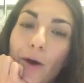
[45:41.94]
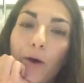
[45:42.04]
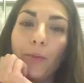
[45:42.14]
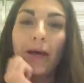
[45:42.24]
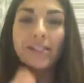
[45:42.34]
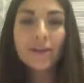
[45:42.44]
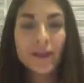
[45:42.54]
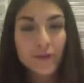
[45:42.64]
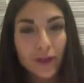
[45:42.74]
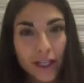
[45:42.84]
Oh, best
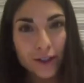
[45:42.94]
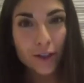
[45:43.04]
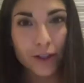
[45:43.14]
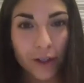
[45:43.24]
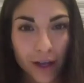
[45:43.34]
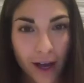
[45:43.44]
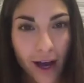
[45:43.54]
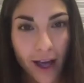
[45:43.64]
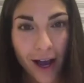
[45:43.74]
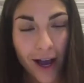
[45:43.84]
advice for an intern.
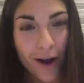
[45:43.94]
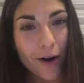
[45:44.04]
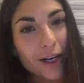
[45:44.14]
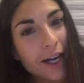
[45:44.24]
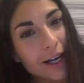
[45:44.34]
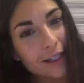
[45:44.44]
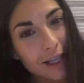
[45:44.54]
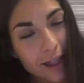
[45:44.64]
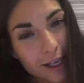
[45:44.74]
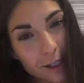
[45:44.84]
I already kind of
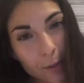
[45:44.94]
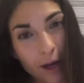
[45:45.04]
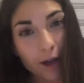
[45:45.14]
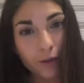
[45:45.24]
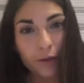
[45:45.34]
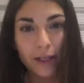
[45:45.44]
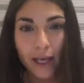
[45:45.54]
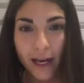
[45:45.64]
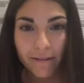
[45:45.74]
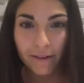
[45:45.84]
did this, but I'll do it
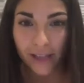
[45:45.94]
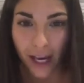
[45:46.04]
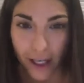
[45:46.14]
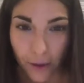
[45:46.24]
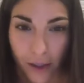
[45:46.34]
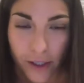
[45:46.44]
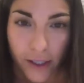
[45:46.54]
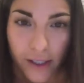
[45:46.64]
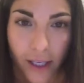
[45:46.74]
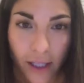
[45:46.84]
again if there's any new
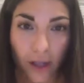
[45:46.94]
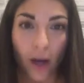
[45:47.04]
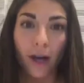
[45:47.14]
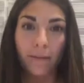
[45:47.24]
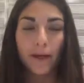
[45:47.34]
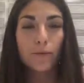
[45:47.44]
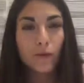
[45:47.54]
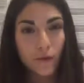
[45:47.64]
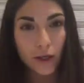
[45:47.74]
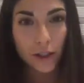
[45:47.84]
interns. You got to be a
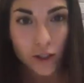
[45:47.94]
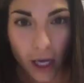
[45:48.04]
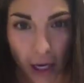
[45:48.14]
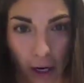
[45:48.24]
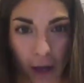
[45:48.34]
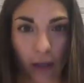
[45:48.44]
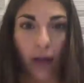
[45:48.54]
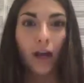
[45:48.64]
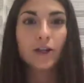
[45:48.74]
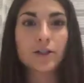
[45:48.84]
mover and shaker. You
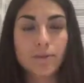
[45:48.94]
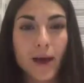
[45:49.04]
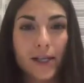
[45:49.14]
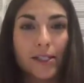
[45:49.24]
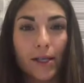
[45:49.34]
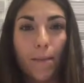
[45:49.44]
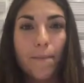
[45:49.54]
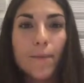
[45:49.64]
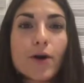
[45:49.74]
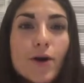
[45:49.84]
got to make
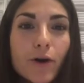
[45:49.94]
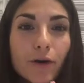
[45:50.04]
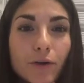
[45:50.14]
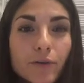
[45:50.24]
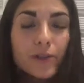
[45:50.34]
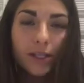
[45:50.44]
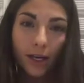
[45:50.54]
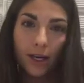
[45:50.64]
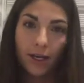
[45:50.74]
some moves.